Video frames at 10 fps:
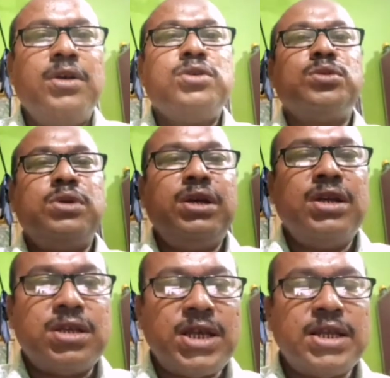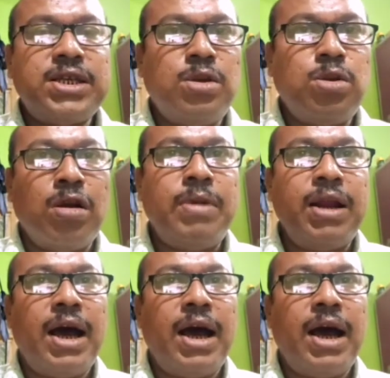So in such a normal